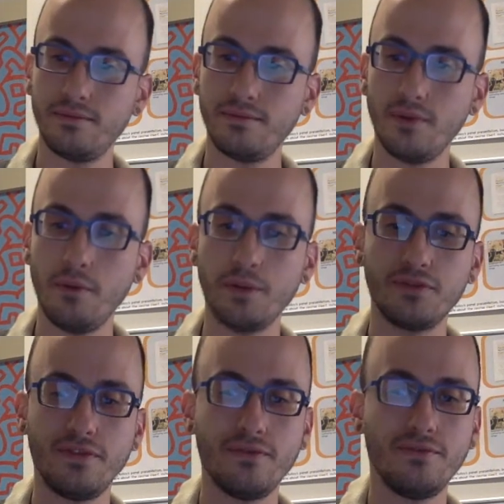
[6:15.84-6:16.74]

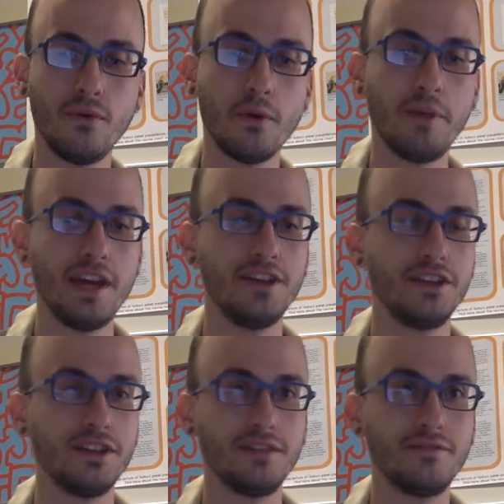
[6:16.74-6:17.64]
almost 4
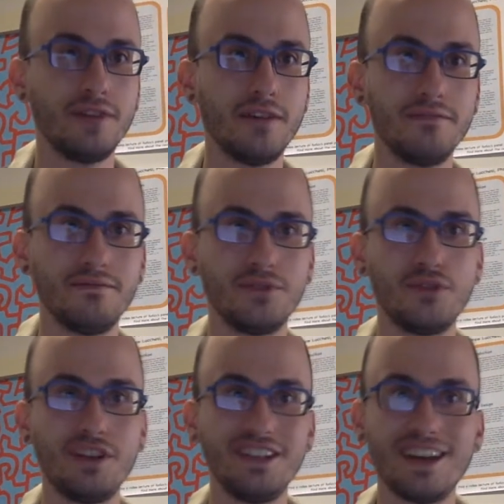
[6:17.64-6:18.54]
pages of
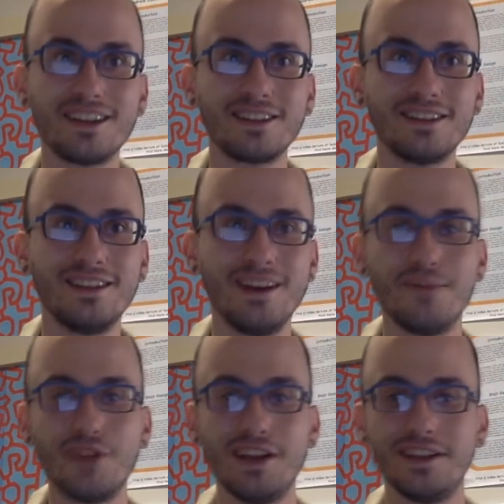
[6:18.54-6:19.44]
straight text that
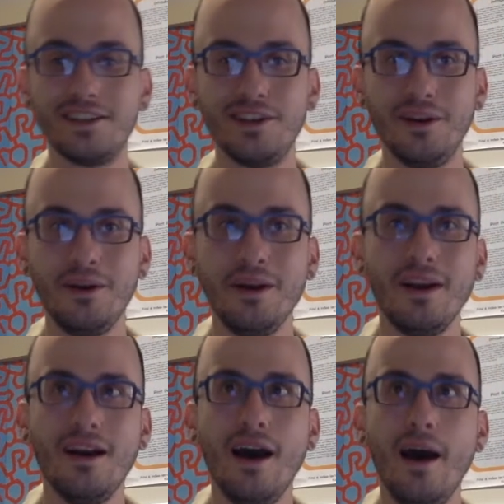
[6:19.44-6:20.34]
I'm writing to you.
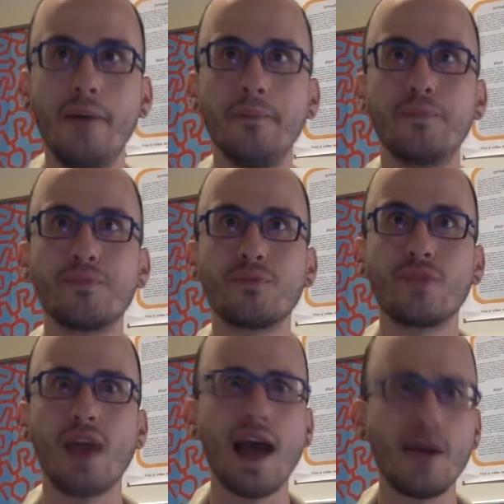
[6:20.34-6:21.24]

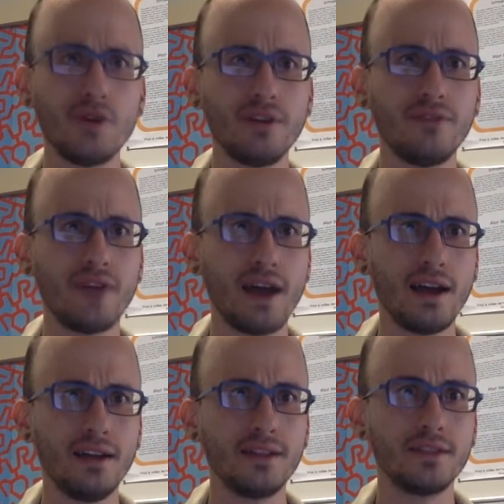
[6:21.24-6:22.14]
I would
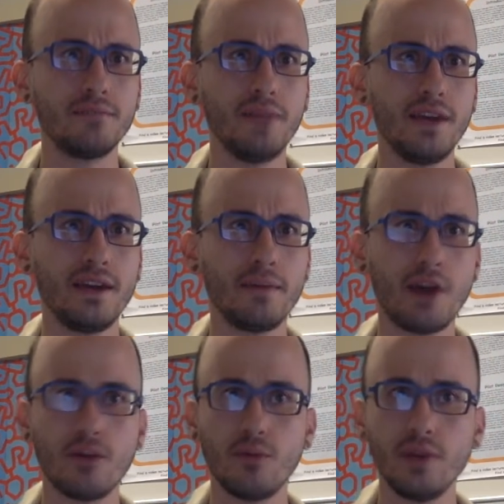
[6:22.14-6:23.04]
advise making a
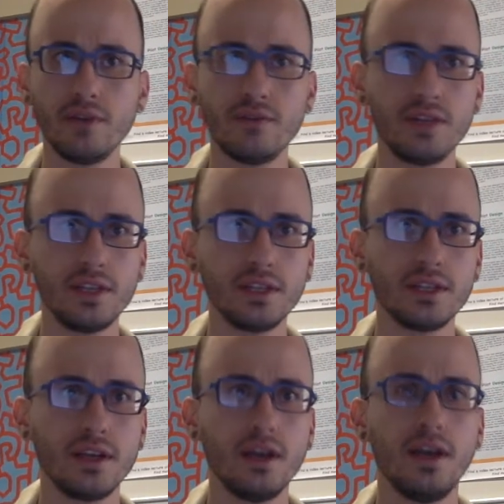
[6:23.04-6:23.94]
PowerPoint for
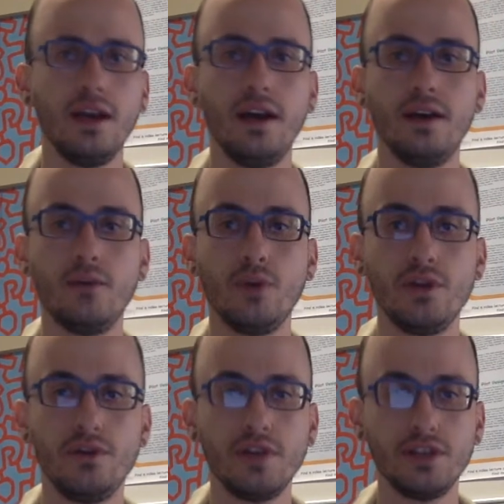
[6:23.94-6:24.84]
this. Where
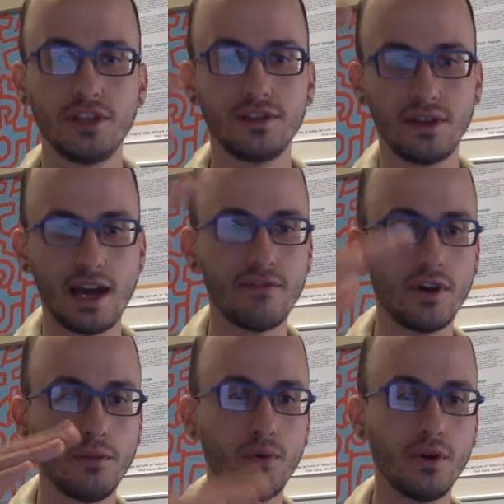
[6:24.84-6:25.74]
you can just have
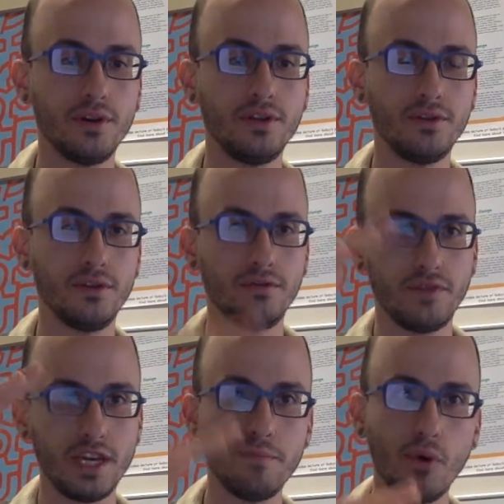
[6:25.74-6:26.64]
on the board sort
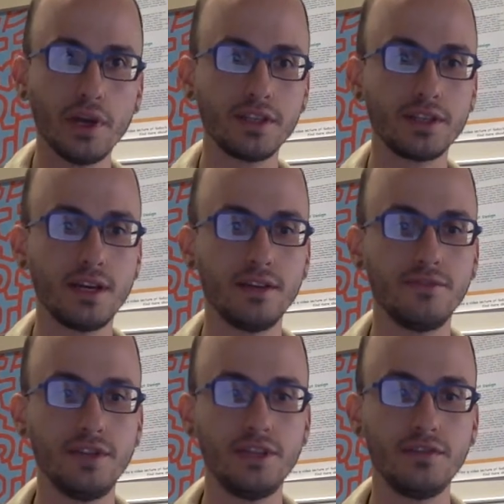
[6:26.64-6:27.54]
of key points
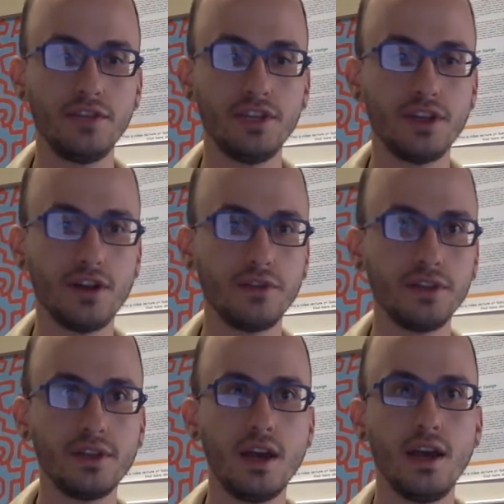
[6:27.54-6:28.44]
of each of these
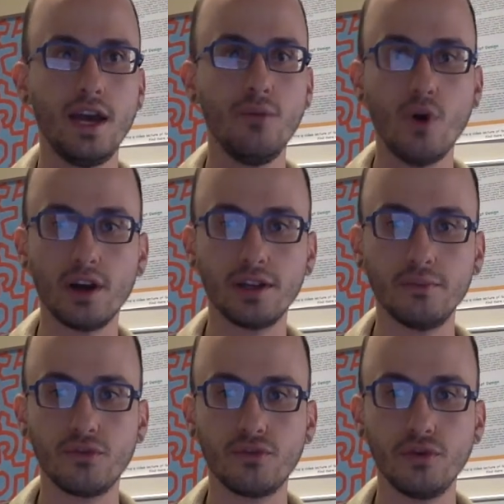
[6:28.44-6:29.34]
genres and walk
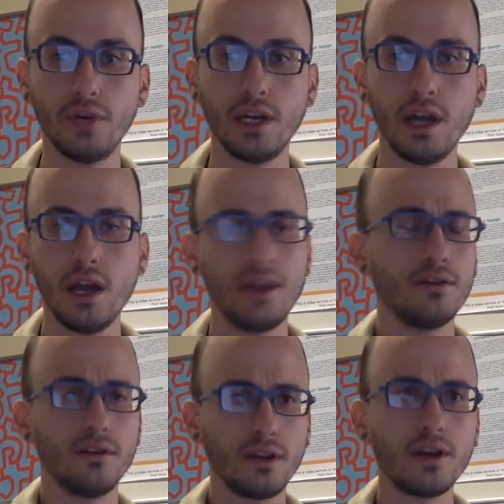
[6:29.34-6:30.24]
them through it.
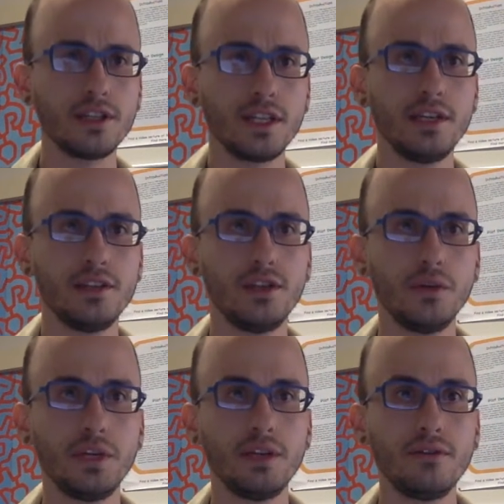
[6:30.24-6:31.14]
They're largely
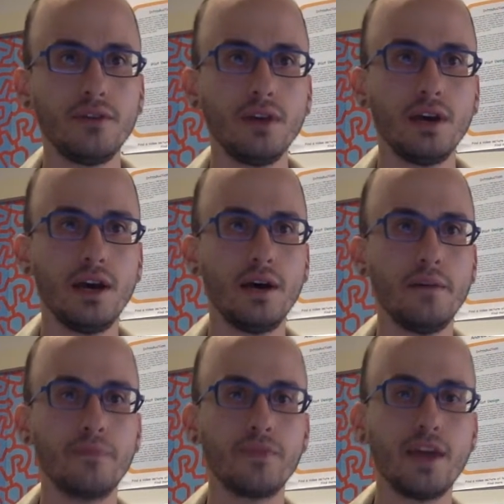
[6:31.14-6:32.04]
intuitive.
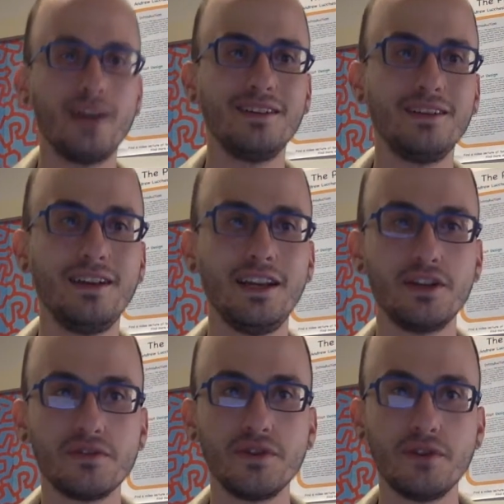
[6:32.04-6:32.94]
That an
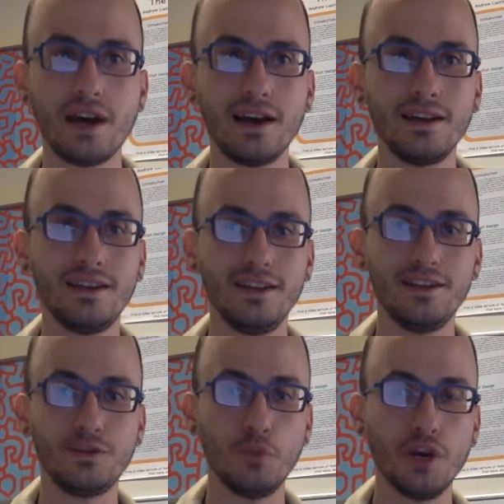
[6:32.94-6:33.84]
interview guide
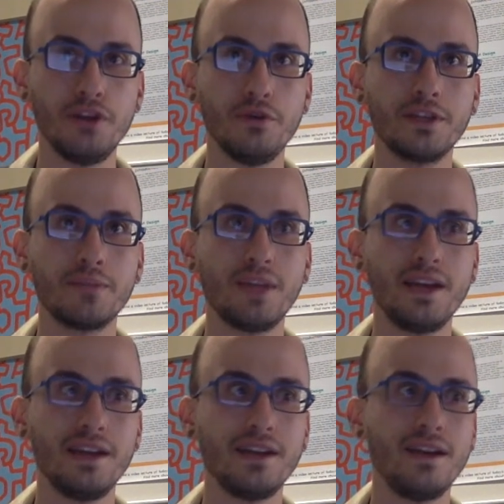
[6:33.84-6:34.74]
is where you
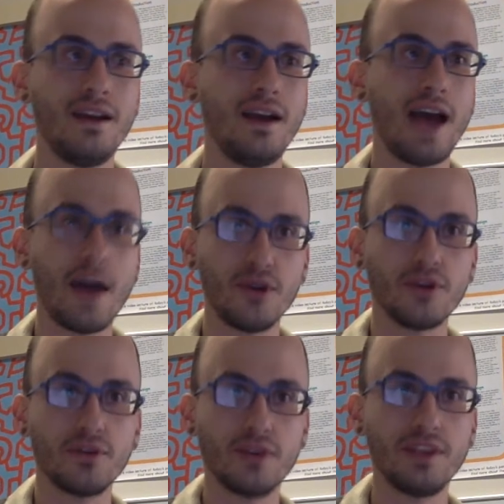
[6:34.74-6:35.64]
explain how you're
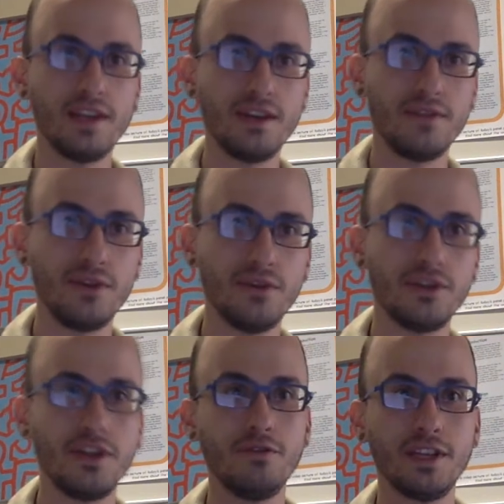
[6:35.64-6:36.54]
going to run the interviews
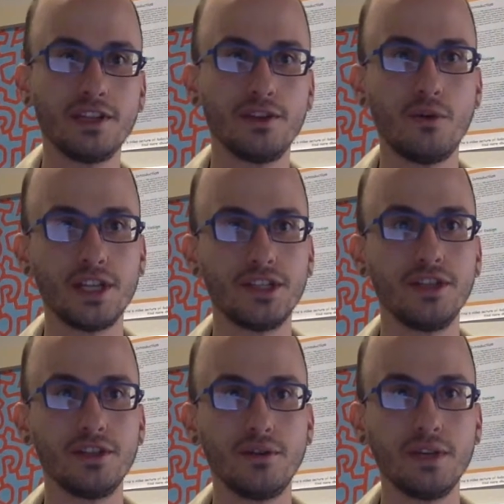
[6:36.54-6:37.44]
and you list the
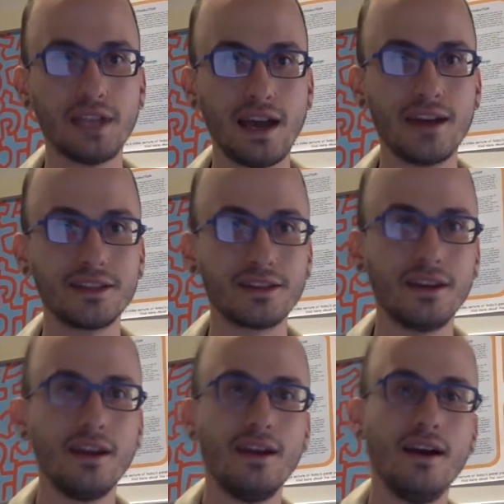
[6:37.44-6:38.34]
questions you're going to ask.
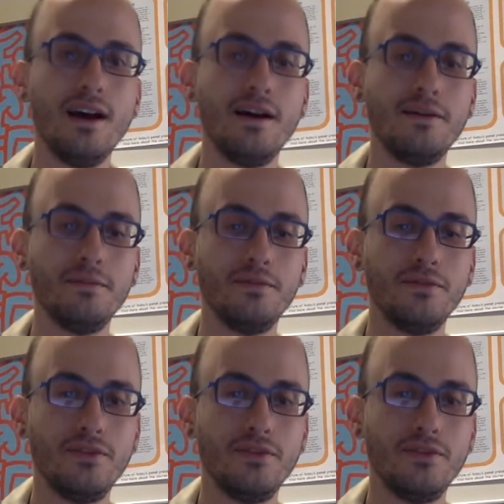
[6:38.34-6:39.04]
An